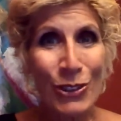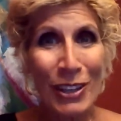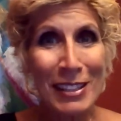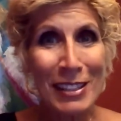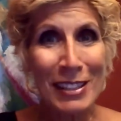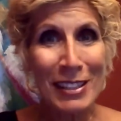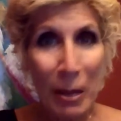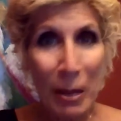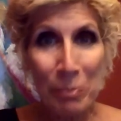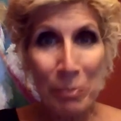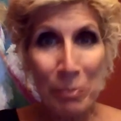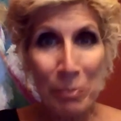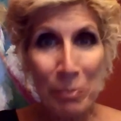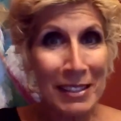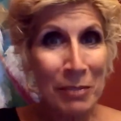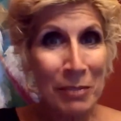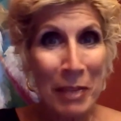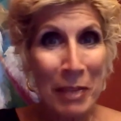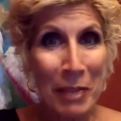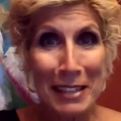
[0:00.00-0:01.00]
attempting
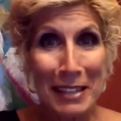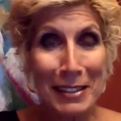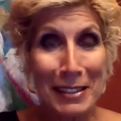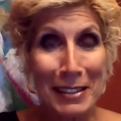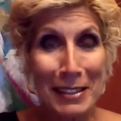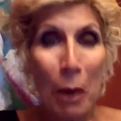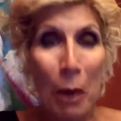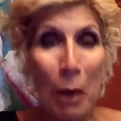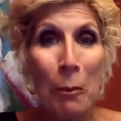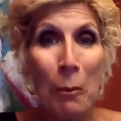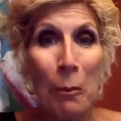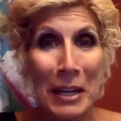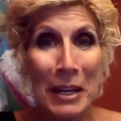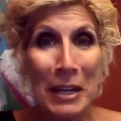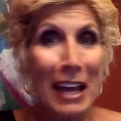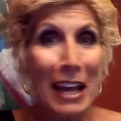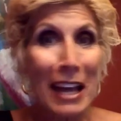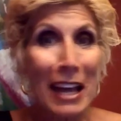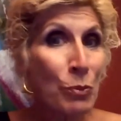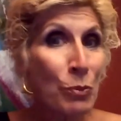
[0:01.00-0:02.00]
to make his
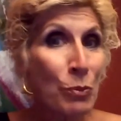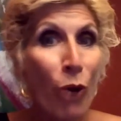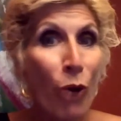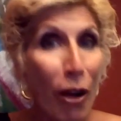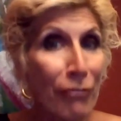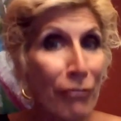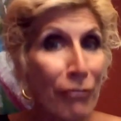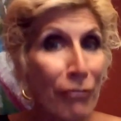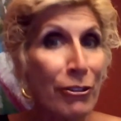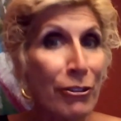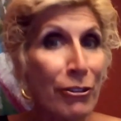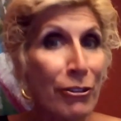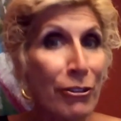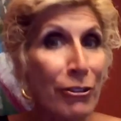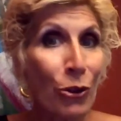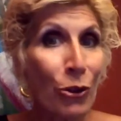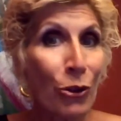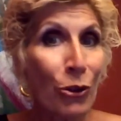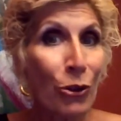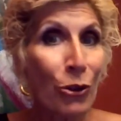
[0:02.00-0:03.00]
company as
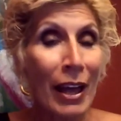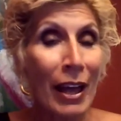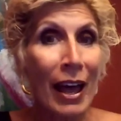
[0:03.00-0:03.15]
profitable